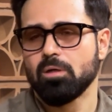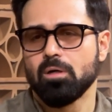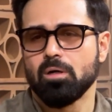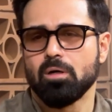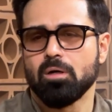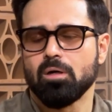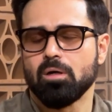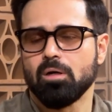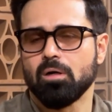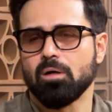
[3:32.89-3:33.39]

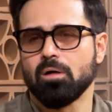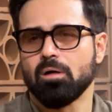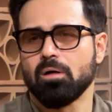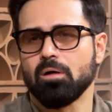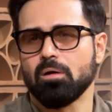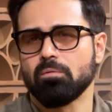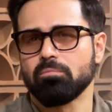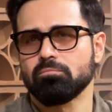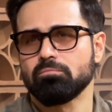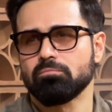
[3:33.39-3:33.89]

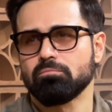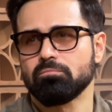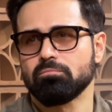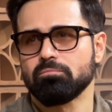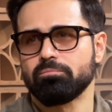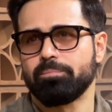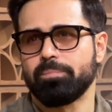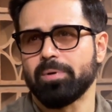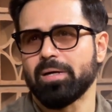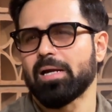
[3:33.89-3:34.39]

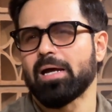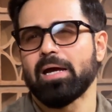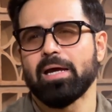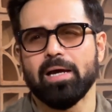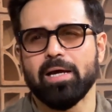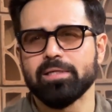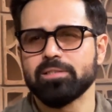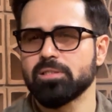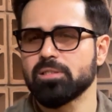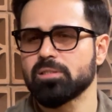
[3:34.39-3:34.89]
But
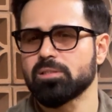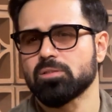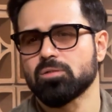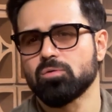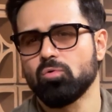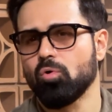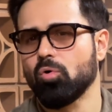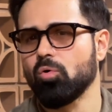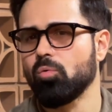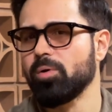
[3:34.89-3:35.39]
I just
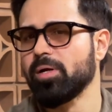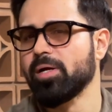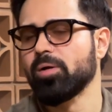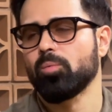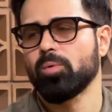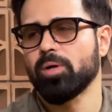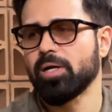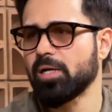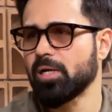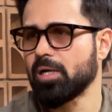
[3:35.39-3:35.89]
go where
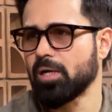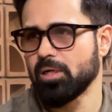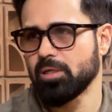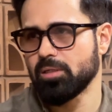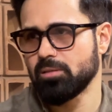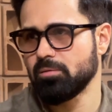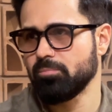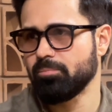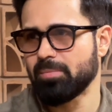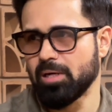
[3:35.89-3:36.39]

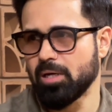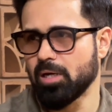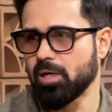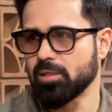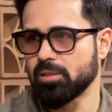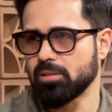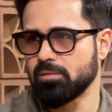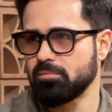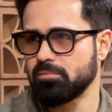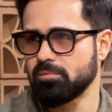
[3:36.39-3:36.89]
my
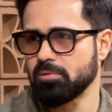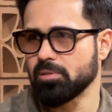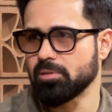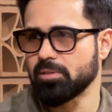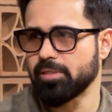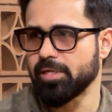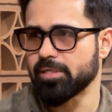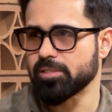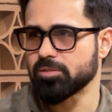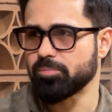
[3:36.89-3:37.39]
heart
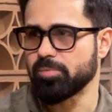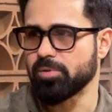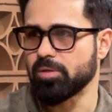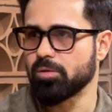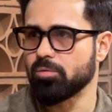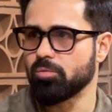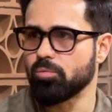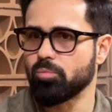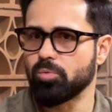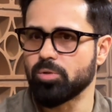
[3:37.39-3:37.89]
takes
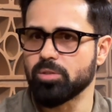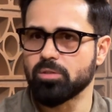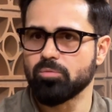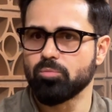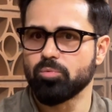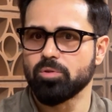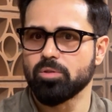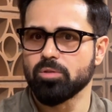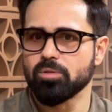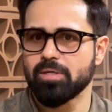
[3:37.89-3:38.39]
me
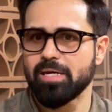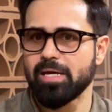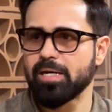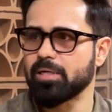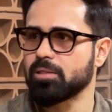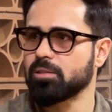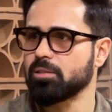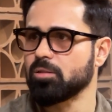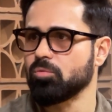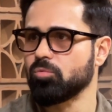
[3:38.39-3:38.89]
with the
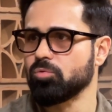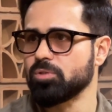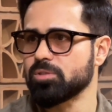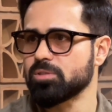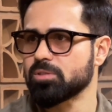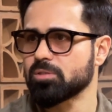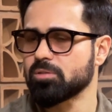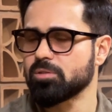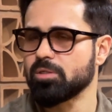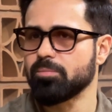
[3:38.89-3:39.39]
character, with the
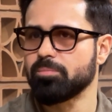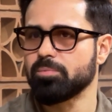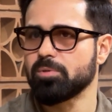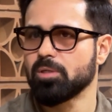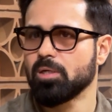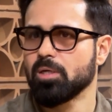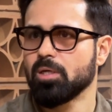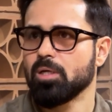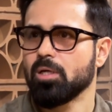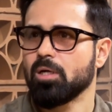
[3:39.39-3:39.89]
script,
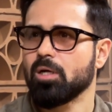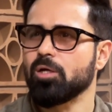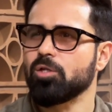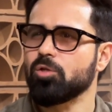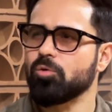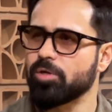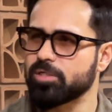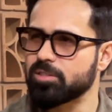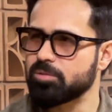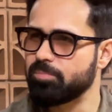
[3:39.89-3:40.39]
a
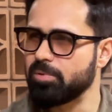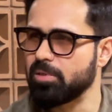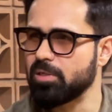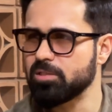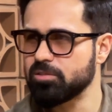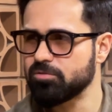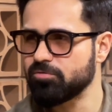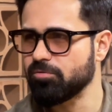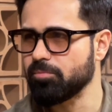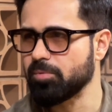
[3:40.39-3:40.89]
new
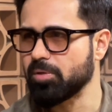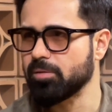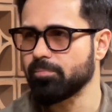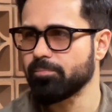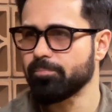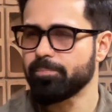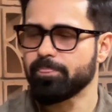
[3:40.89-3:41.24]
experience for me.